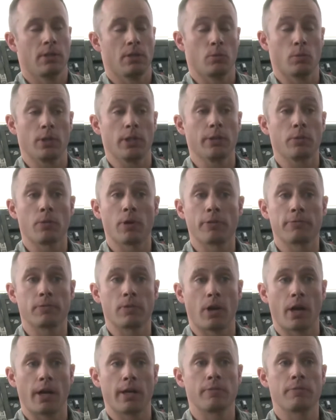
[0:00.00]
a really
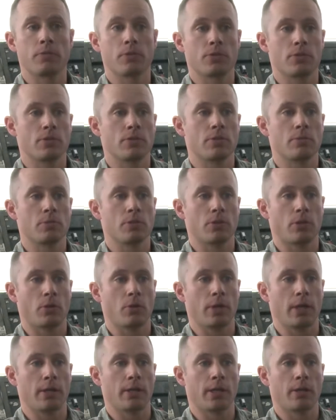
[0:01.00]
rough ride for systems that
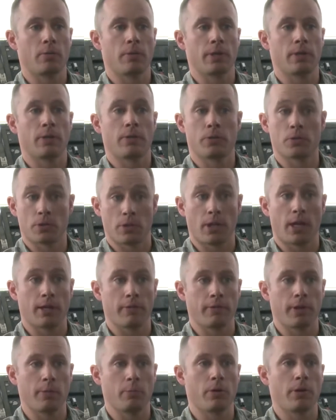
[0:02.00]
go down that rail. There's a
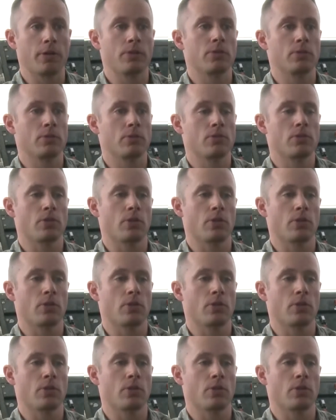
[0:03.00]
lot of vibration.